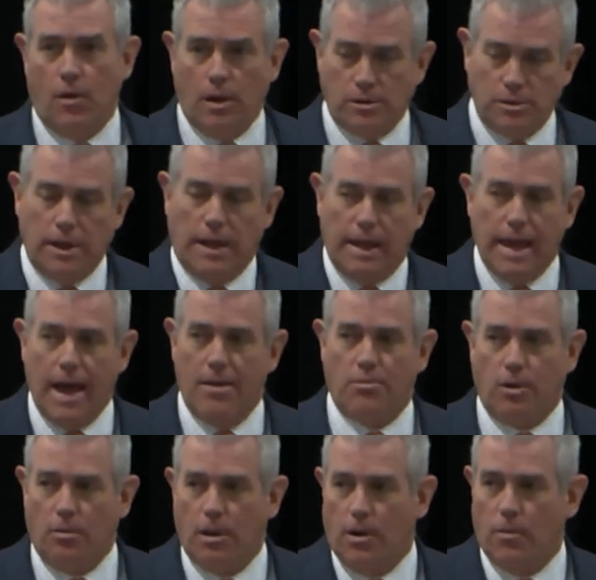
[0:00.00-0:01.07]
Well, I was in the
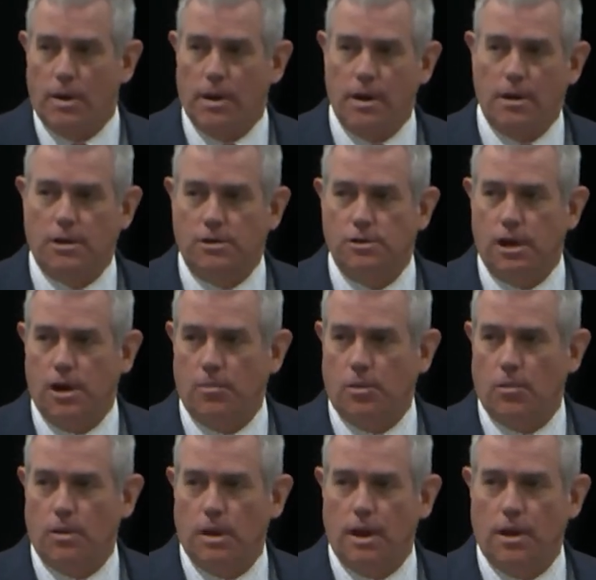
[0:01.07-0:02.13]
Capitol, but I wasn't in the chamber
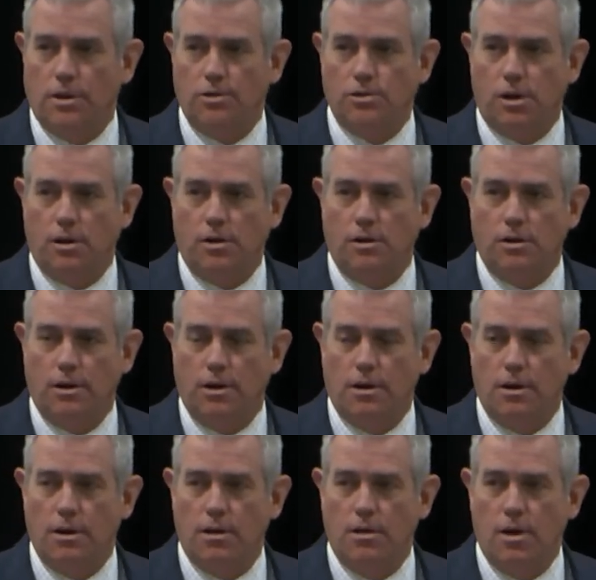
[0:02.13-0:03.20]
when they adjourned, and
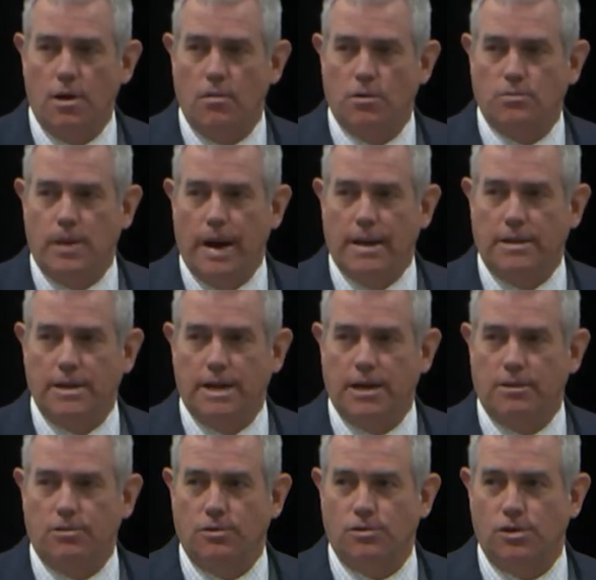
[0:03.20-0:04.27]
it was my
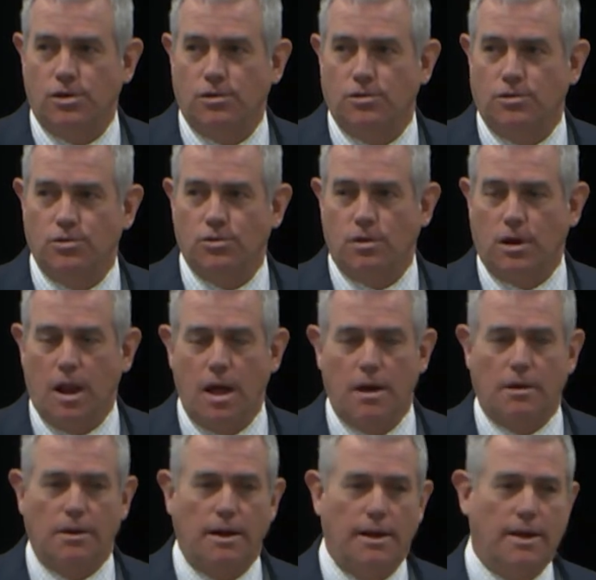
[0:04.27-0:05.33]
intent to adjourn until 2
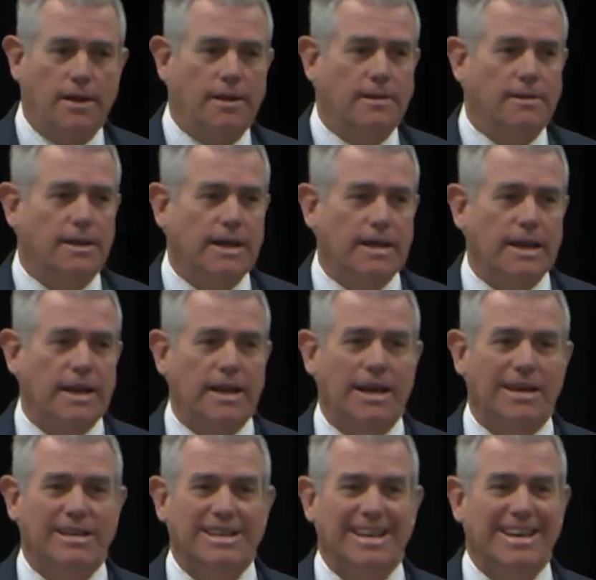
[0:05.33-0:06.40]
o'clock today, and they did it
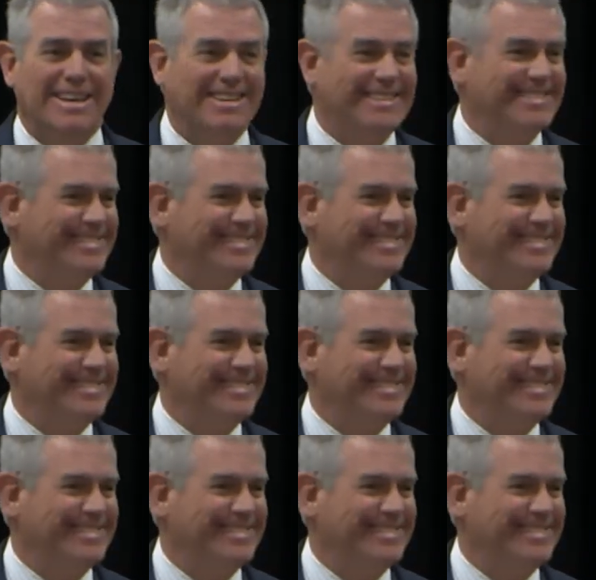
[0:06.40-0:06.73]
at 10.